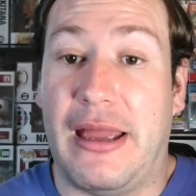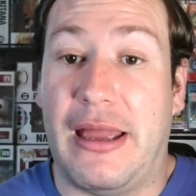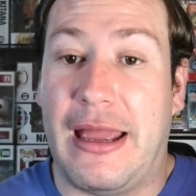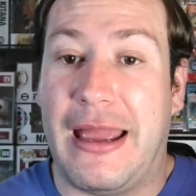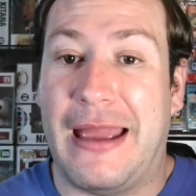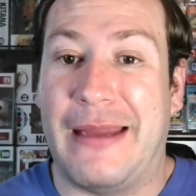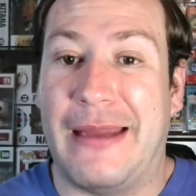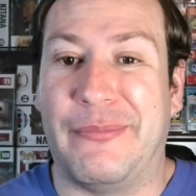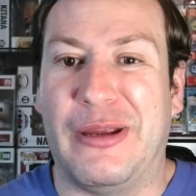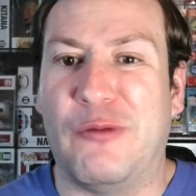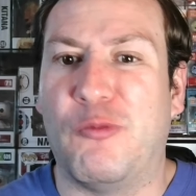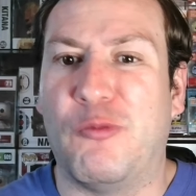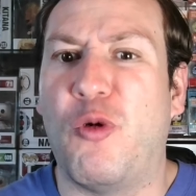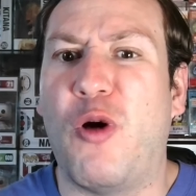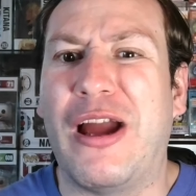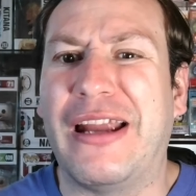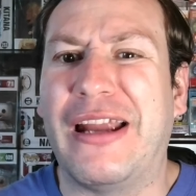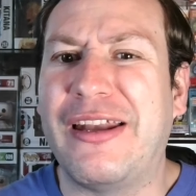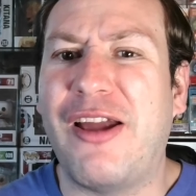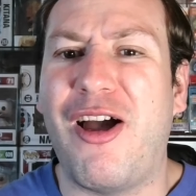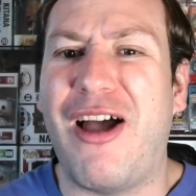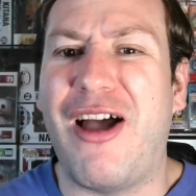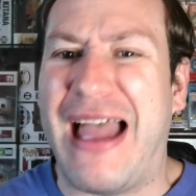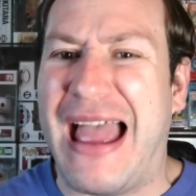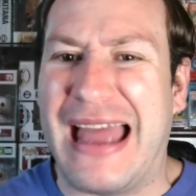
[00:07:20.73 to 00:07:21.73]
I mean, why
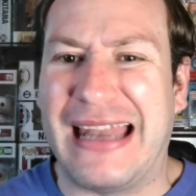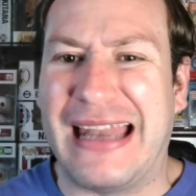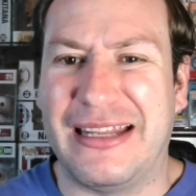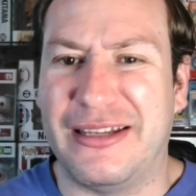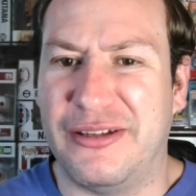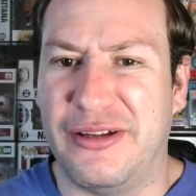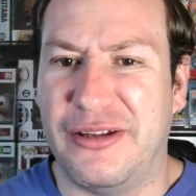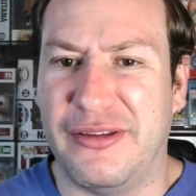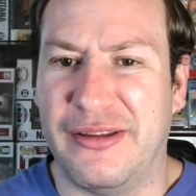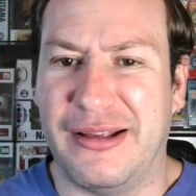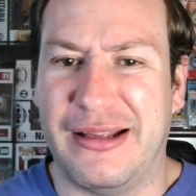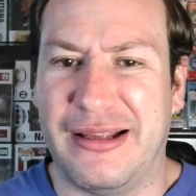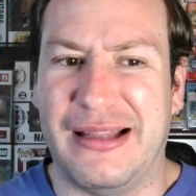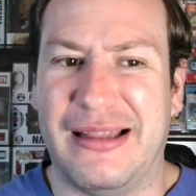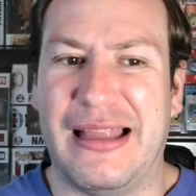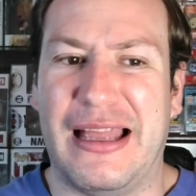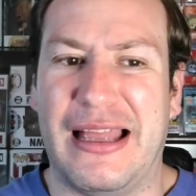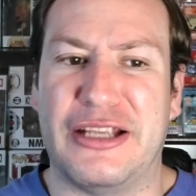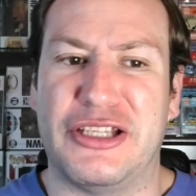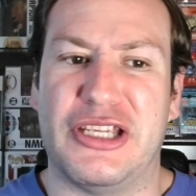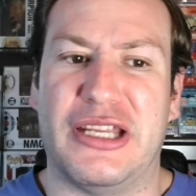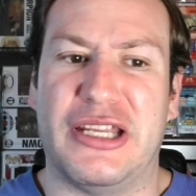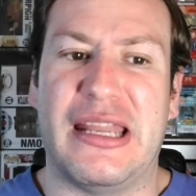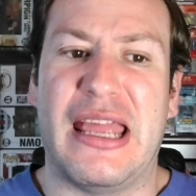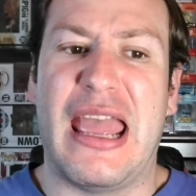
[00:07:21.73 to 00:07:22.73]
not add it to the
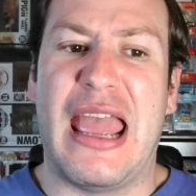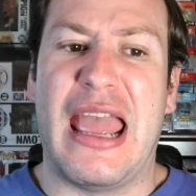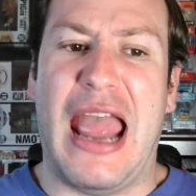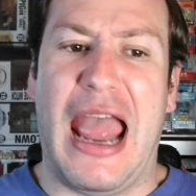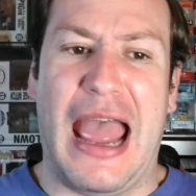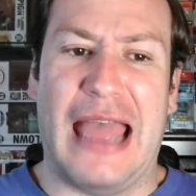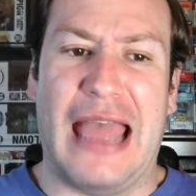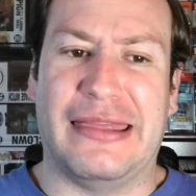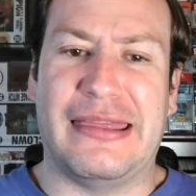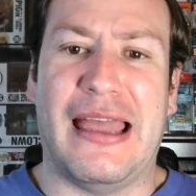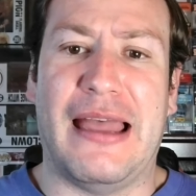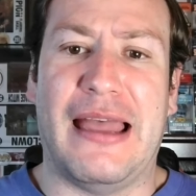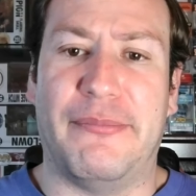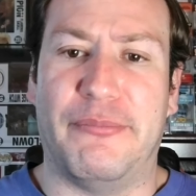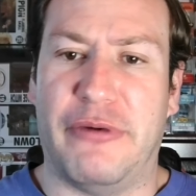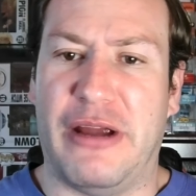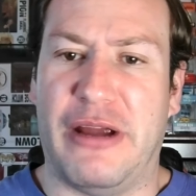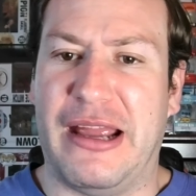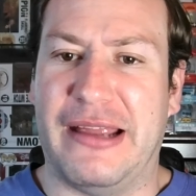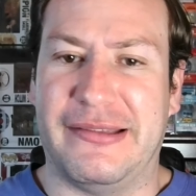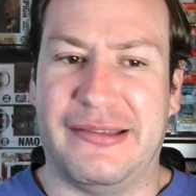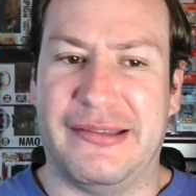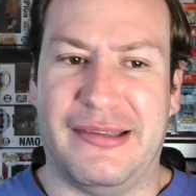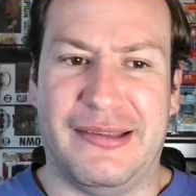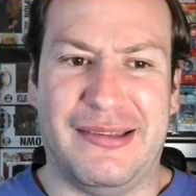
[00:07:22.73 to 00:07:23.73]
collection at that
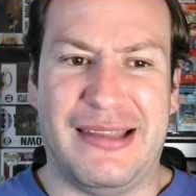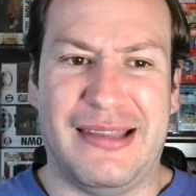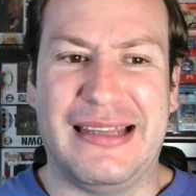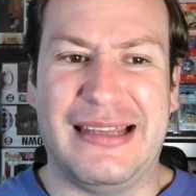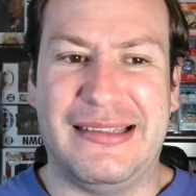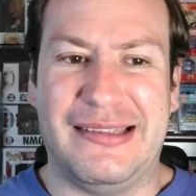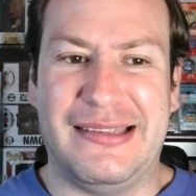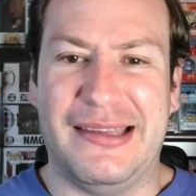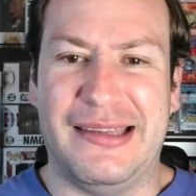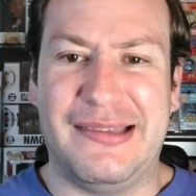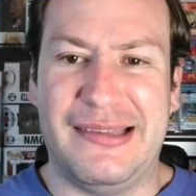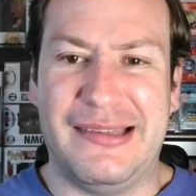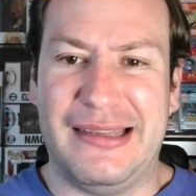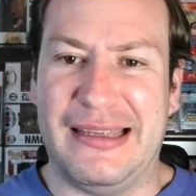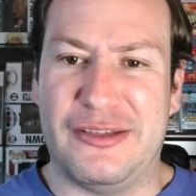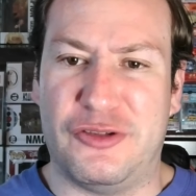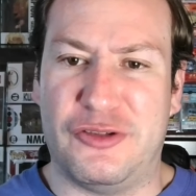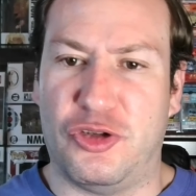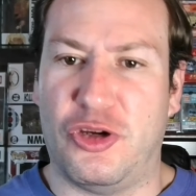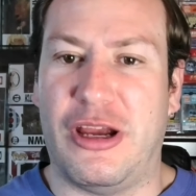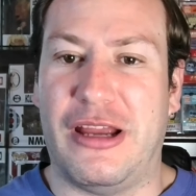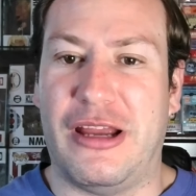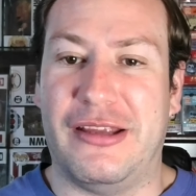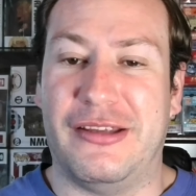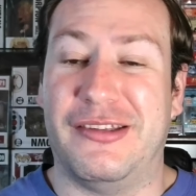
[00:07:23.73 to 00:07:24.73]
price? It's like Disney is
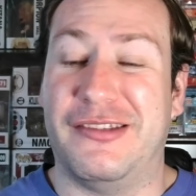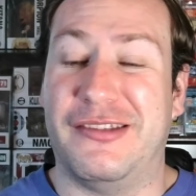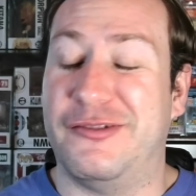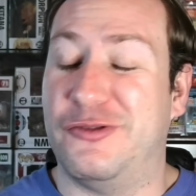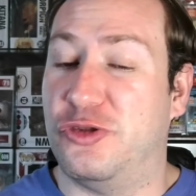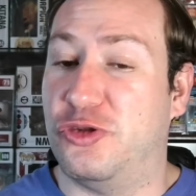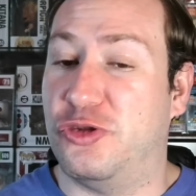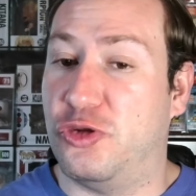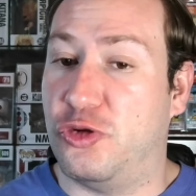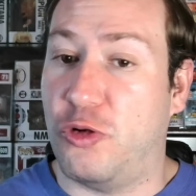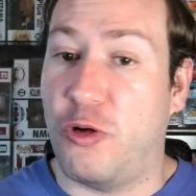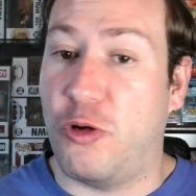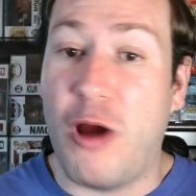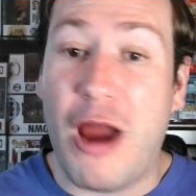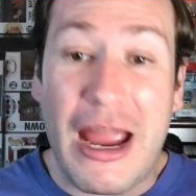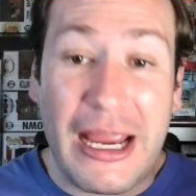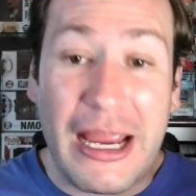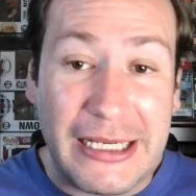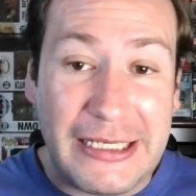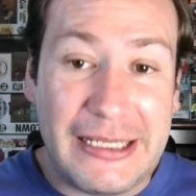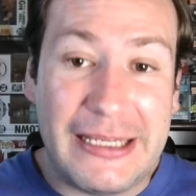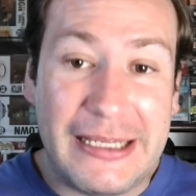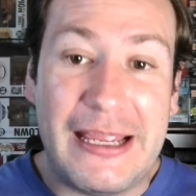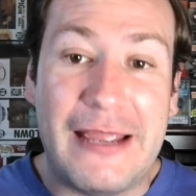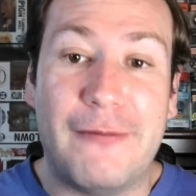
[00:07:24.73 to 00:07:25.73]
try,
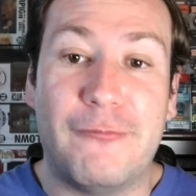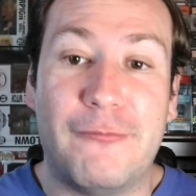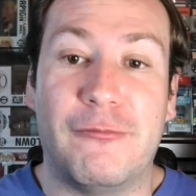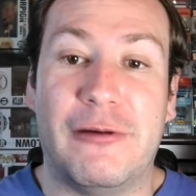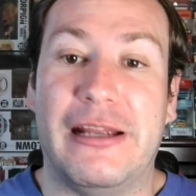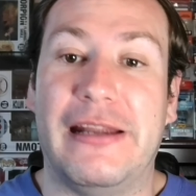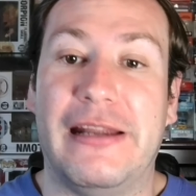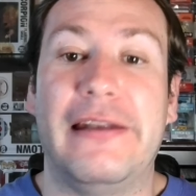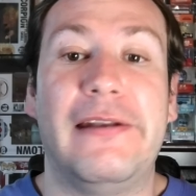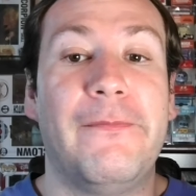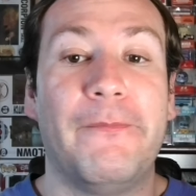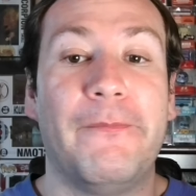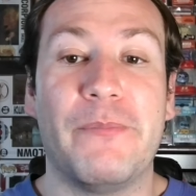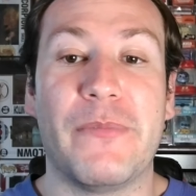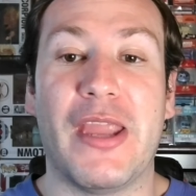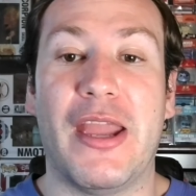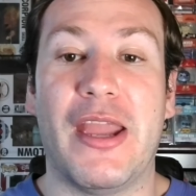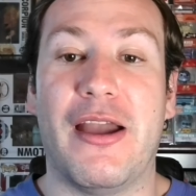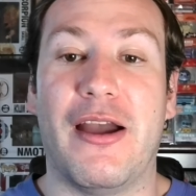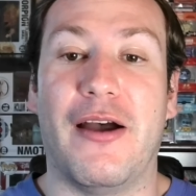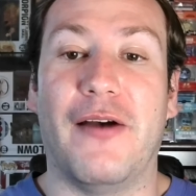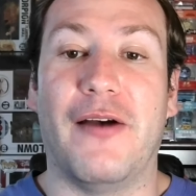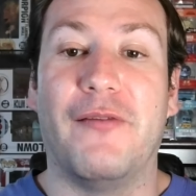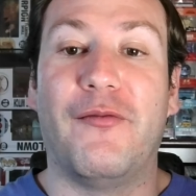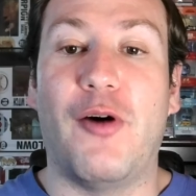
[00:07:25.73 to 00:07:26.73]
trying to get rid
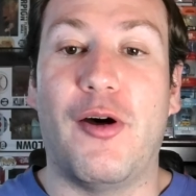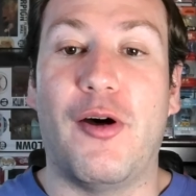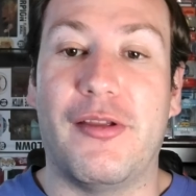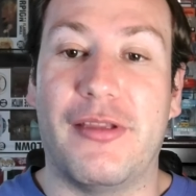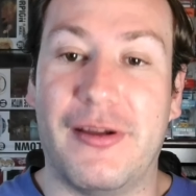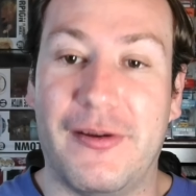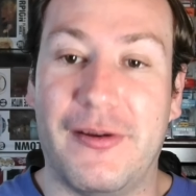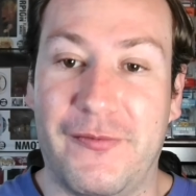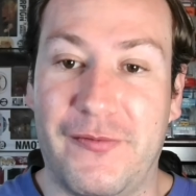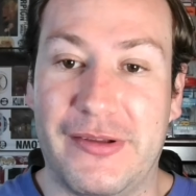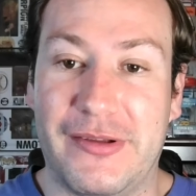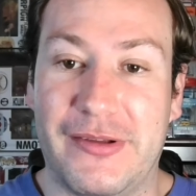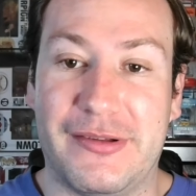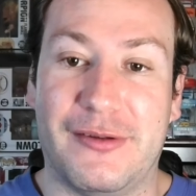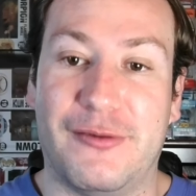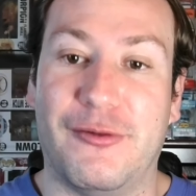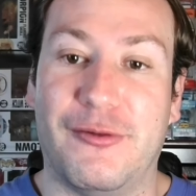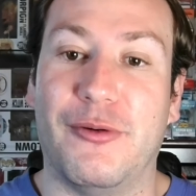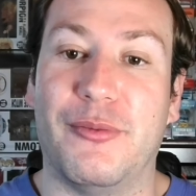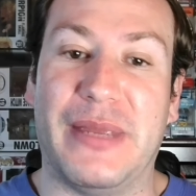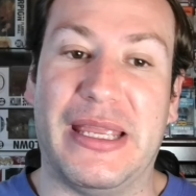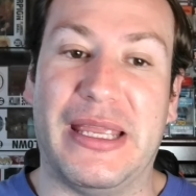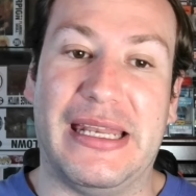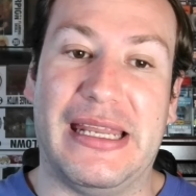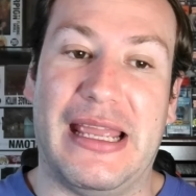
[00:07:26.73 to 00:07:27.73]
of all their physical
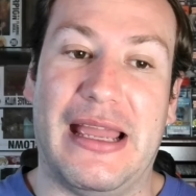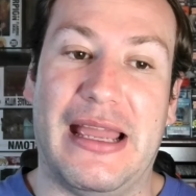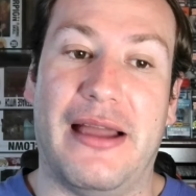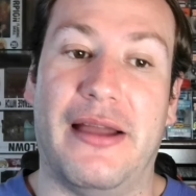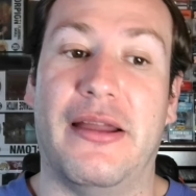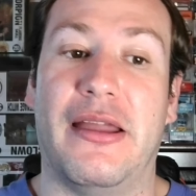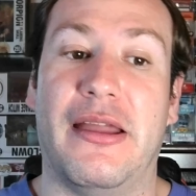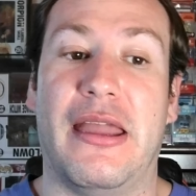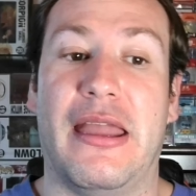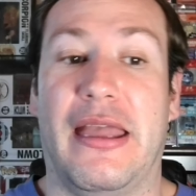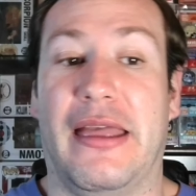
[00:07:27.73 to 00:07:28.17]
media.